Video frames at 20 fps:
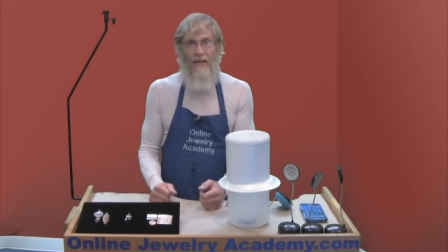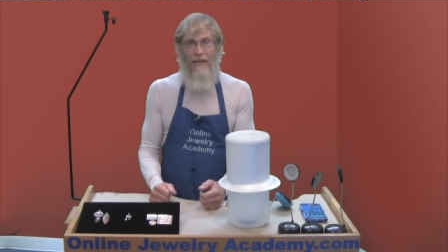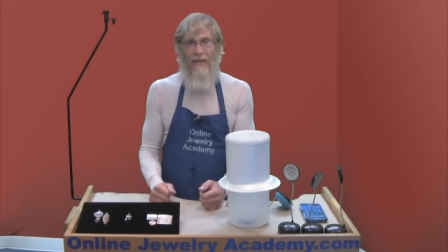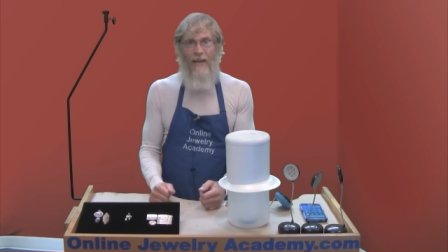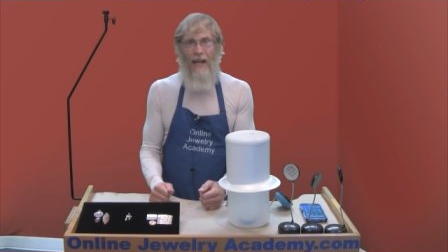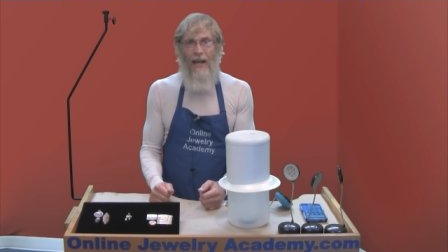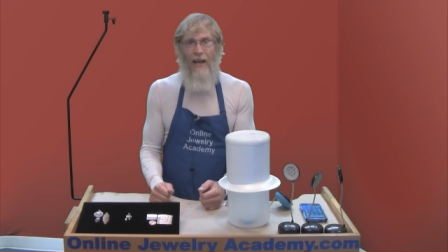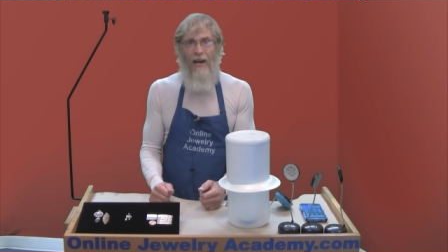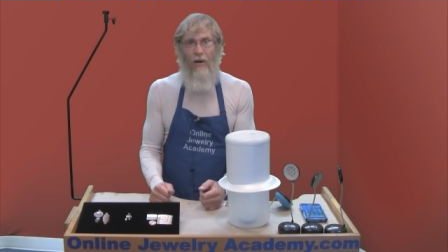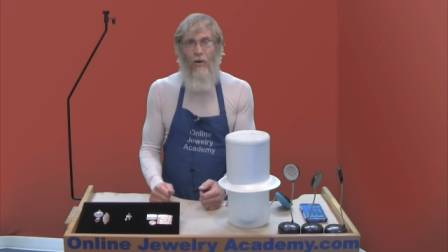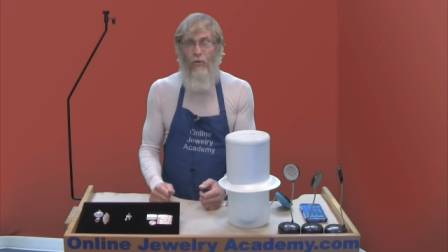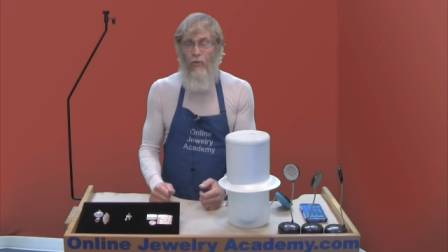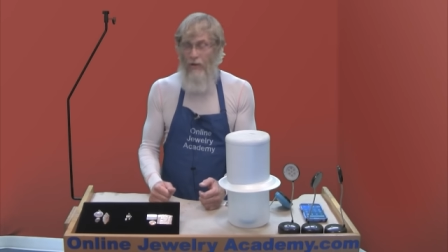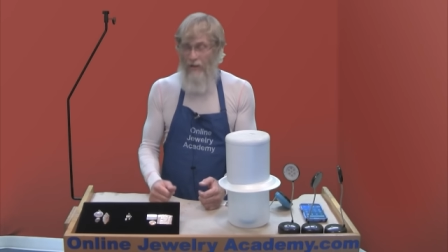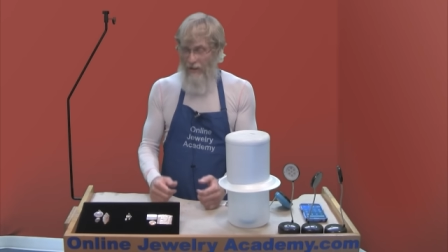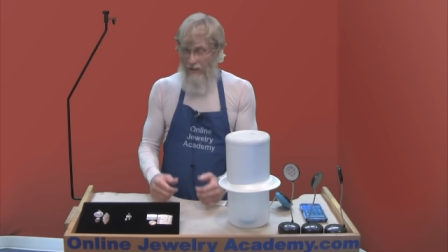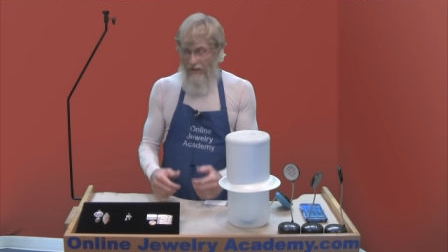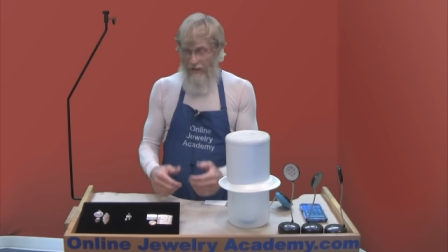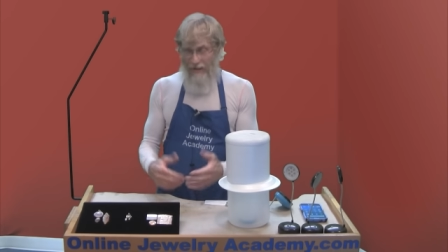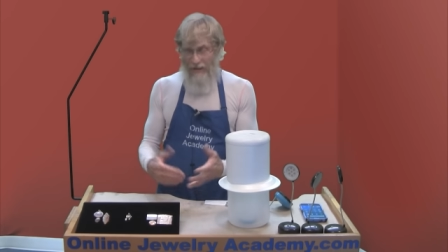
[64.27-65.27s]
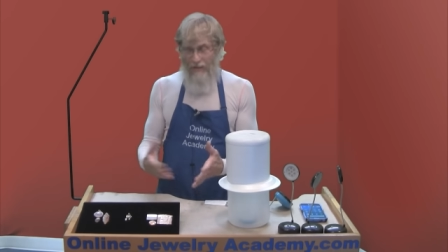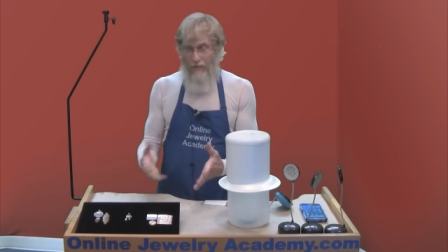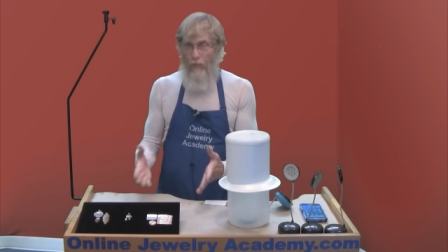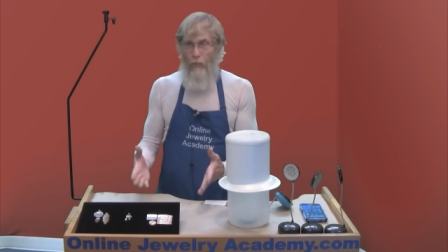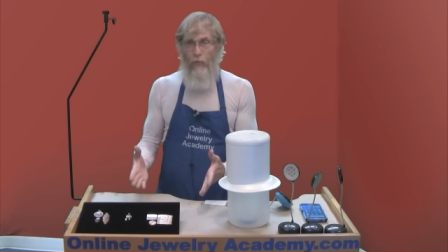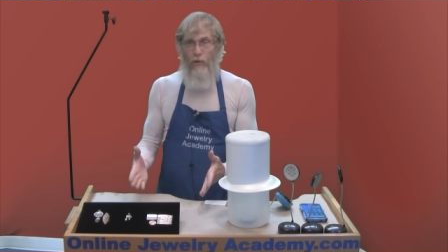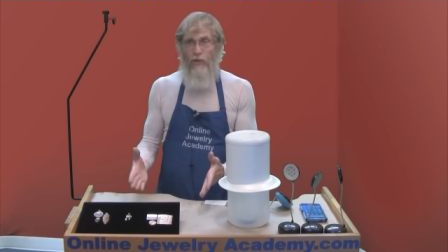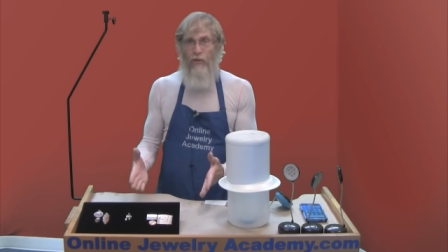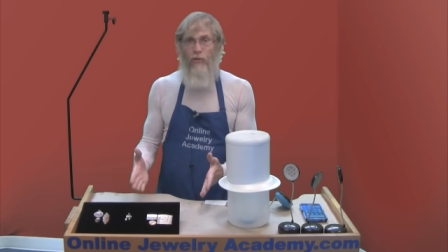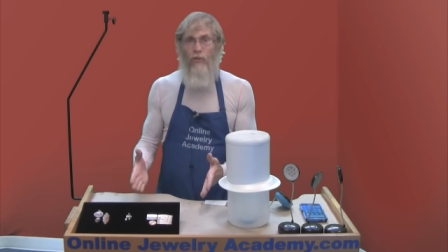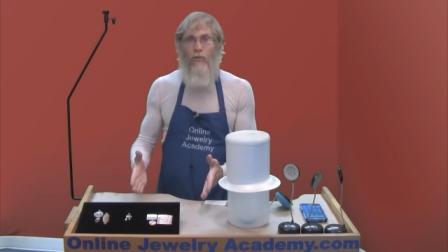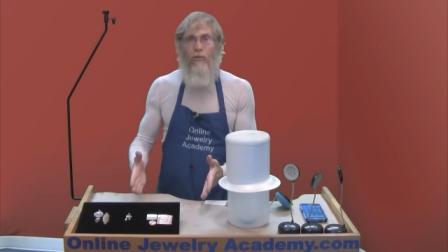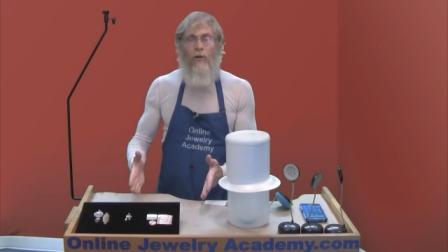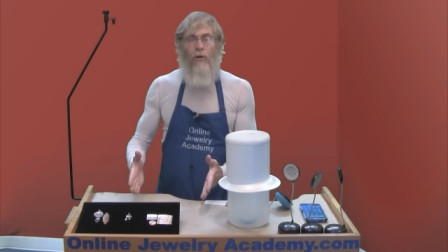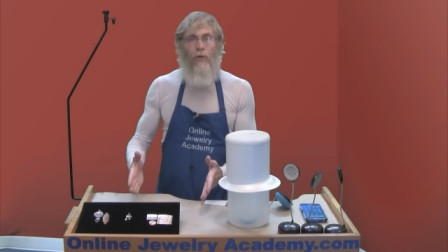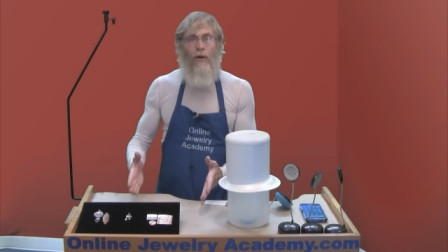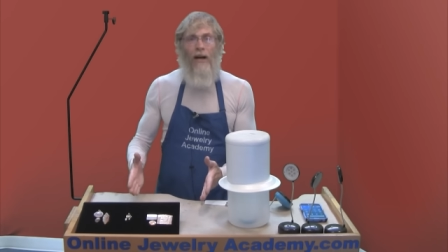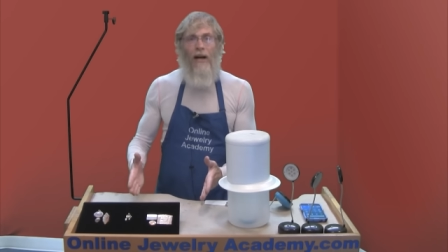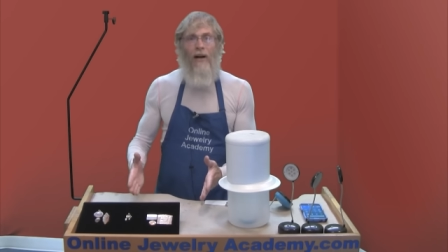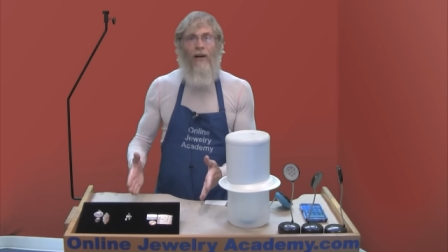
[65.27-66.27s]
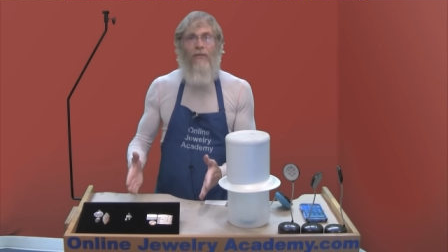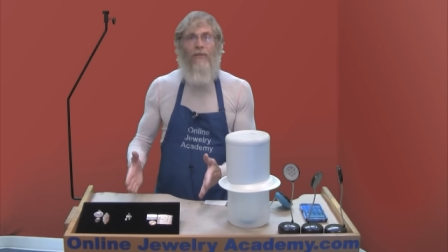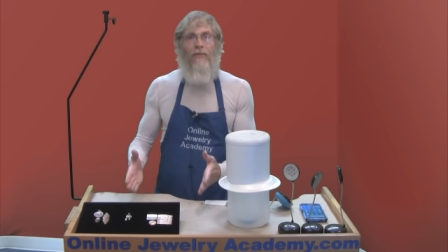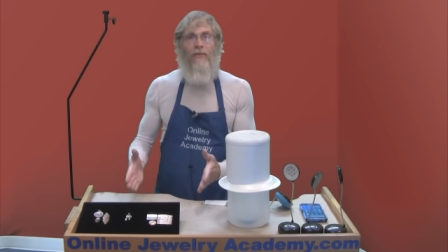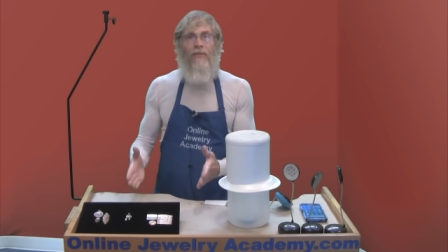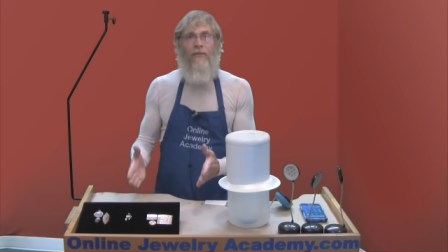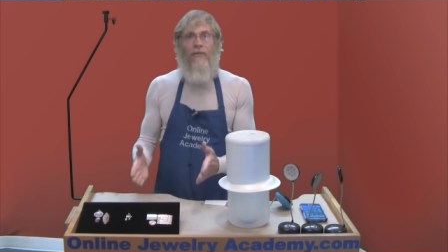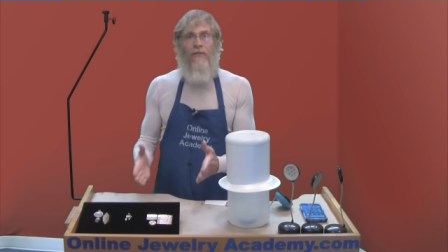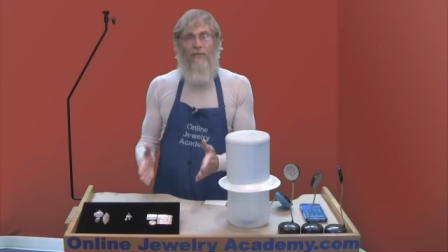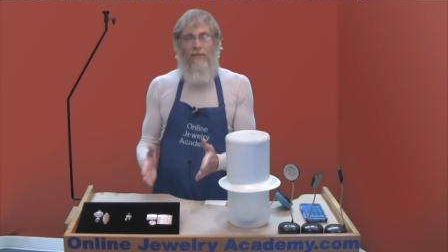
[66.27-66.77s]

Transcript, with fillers: Now, when you go out